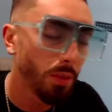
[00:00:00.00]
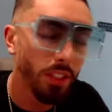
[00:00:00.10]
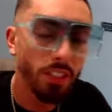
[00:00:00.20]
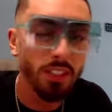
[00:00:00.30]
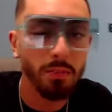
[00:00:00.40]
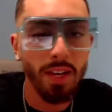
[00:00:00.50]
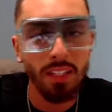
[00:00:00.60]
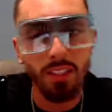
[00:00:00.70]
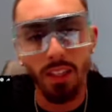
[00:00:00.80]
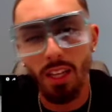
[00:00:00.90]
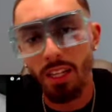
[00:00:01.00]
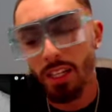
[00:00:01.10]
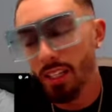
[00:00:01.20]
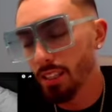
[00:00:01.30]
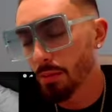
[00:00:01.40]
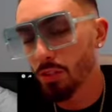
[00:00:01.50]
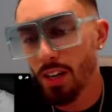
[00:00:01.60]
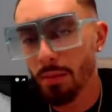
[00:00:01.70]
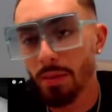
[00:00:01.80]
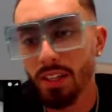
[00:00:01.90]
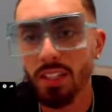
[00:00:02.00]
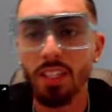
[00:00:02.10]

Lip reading: please smash the like and subscribe button.